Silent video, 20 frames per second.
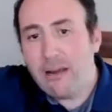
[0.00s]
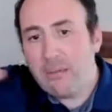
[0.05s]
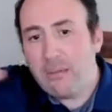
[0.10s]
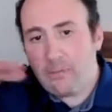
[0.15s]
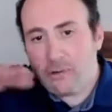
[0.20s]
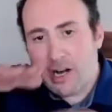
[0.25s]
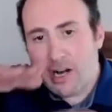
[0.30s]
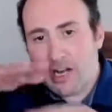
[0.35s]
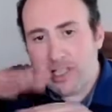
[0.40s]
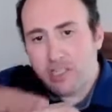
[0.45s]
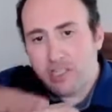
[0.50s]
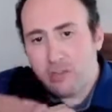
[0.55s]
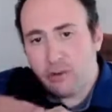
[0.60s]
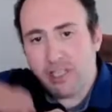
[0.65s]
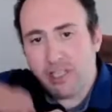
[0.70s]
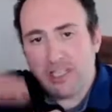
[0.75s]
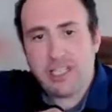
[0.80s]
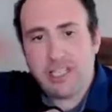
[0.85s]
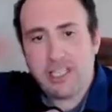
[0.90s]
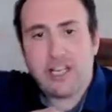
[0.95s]
price
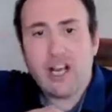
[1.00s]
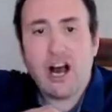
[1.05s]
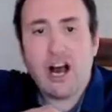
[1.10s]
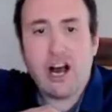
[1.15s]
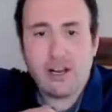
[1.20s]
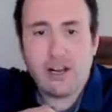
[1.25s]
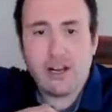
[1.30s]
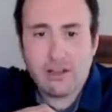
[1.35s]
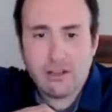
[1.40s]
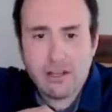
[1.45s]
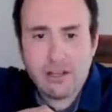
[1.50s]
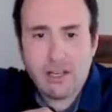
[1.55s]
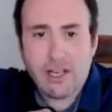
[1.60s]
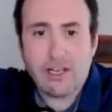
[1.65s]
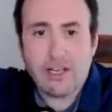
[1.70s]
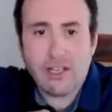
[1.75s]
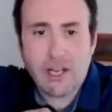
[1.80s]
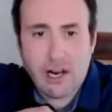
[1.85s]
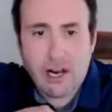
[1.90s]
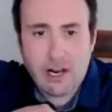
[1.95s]
earnings got higher
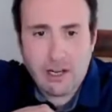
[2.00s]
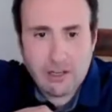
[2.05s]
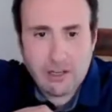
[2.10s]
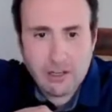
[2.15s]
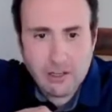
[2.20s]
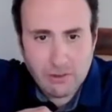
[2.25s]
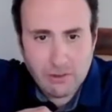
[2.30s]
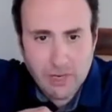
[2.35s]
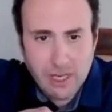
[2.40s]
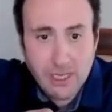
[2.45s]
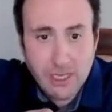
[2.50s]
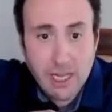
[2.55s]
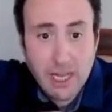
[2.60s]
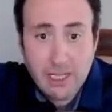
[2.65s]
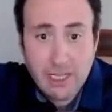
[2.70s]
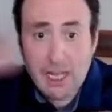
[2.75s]
and higher, right?